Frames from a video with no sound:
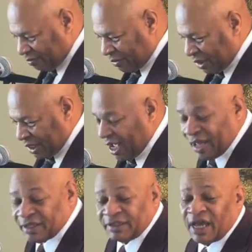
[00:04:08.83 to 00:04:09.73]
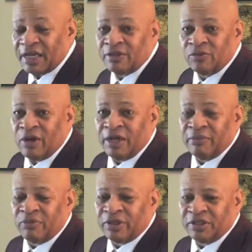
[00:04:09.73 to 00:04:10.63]
But God is not the one
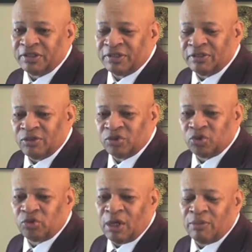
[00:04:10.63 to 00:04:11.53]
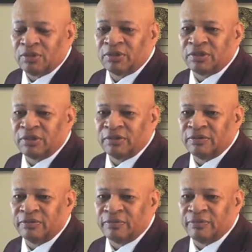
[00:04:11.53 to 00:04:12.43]
that brings those troubles.
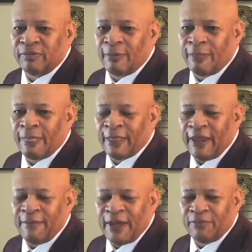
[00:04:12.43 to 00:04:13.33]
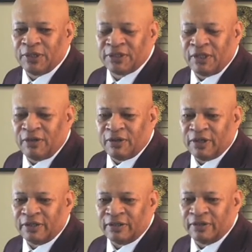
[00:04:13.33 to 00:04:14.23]
Amen. Amen. Praise Amen. the Lord.
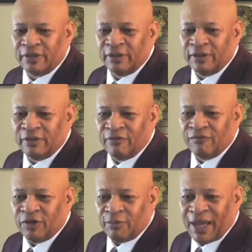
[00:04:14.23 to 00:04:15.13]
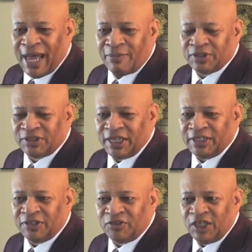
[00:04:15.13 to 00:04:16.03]
For the Bible
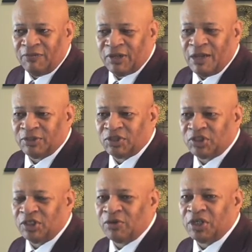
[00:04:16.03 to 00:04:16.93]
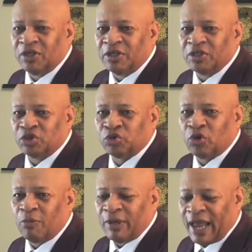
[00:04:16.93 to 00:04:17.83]
says, the thief comes to steal, kill, and
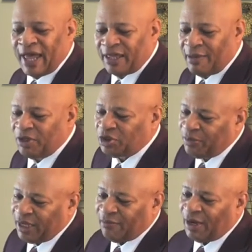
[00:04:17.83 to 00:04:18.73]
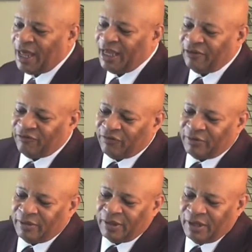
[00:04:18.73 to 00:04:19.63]
destroy, but I come that you may have life.
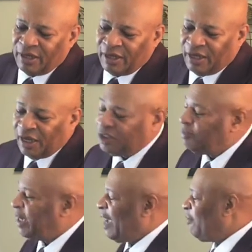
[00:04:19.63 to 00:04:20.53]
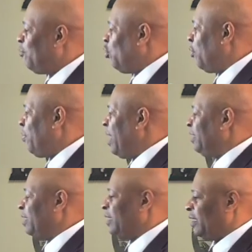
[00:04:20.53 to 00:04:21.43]
Amen. That you may have it more
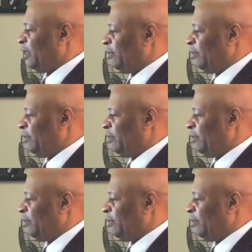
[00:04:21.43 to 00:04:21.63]
abundantly.